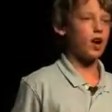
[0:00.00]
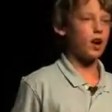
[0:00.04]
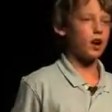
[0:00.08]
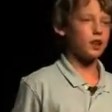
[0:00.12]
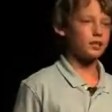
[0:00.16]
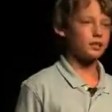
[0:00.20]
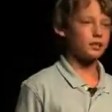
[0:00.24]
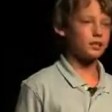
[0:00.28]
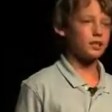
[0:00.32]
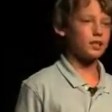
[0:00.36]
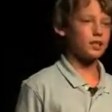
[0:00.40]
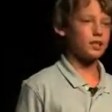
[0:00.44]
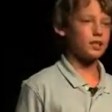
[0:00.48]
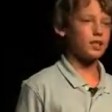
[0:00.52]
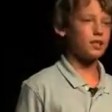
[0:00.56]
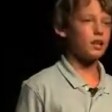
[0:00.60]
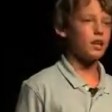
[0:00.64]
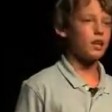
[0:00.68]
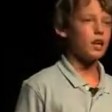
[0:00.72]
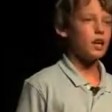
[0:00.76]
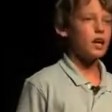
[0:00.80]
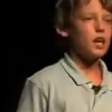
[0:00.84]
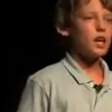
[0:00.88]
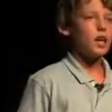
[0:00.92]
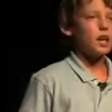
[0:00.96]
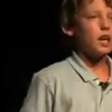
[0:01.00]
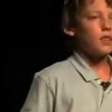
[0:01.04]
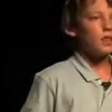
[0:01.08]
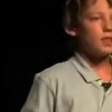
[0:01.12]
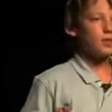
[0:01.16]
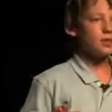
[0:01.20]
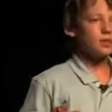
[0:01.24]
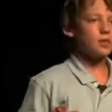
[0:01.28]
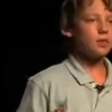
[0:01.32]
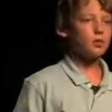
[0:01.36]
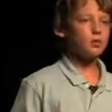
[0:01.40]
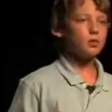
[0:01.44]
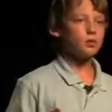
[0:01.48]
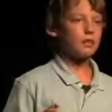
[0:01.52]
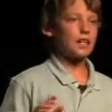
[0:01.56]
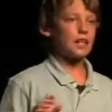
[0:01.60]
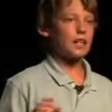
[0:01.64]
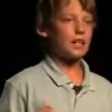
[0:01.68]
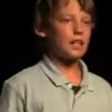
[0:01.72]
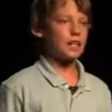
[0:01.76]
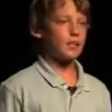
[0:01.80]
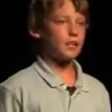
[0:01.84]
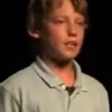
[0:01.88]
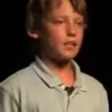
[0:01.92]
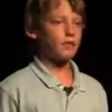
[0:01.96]
toxicity? These include
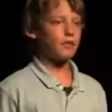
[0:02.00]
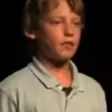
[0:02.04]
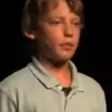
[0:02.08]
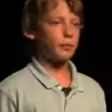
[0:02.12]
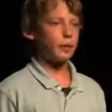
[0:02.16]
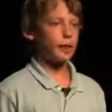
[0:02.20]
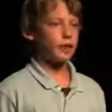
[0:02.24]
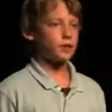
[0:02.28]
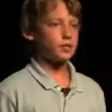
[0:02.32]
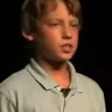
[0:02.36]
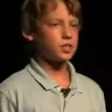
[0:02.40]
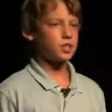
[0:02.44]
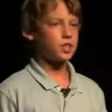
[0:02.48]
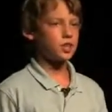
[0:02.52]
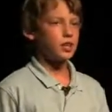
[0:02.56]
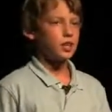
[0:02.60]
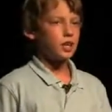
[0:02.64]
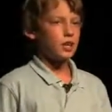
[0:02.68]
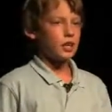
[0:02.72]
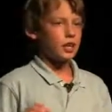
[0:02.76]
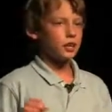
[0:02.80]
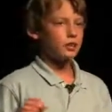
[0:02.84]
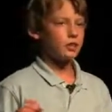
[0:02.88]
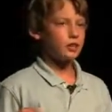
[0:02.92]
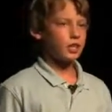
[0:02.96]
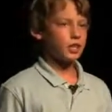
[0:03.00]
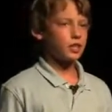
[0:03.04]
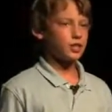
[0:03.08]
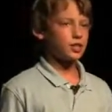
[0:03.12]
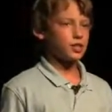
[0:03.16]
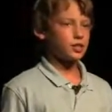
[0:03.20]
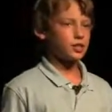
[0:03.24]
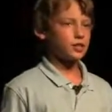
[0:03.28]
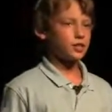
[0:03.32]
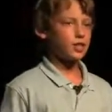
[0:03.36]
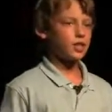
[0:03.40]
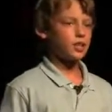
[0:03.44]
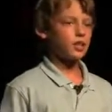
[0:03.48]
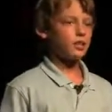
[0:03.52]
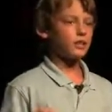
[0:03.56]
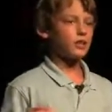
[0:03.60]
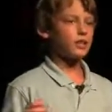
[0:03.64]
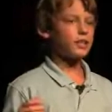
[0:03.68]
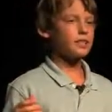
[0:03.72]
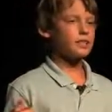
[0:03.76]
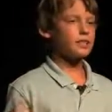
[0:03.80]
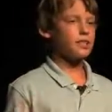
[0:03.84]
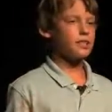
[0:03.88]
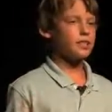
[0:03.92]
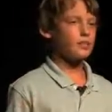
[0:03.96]
kidney inflammation and lesions and
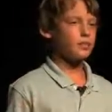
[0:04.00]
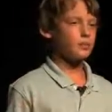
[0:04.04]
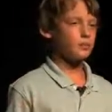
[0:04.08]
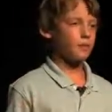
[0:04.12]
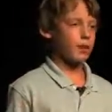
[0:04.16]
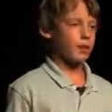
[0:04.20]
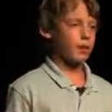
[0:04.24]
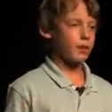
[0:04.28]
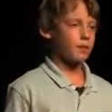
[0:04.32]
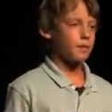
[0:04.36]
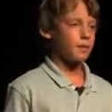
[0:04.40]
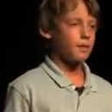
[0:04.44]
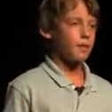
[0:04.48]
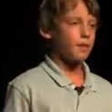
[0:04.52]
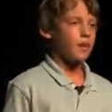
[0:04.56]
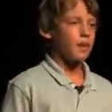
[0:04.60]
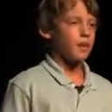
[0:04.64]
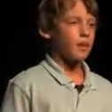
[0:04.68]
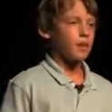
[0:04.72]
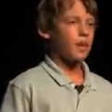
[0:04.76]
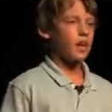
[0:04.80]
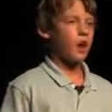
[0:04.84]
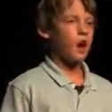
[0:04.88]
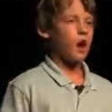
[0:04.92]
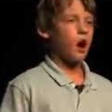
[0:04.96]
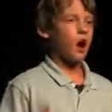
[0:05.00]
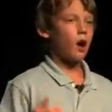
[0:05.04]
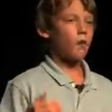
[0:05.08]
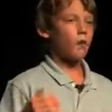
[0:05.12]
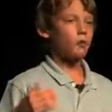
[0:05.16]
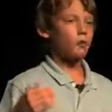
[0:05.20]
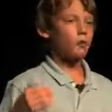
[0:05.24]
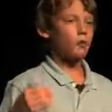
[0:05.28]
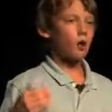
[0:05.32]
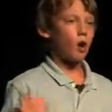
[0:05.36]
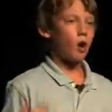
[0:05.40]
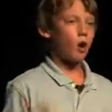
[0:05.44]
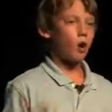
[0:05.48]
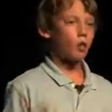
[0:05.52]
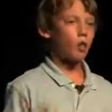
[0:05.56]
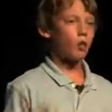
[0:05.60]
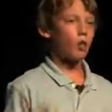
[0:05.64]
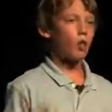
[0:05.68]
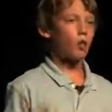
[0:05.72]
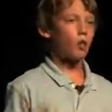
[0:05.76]
decreased kidney weight. Yet almost all the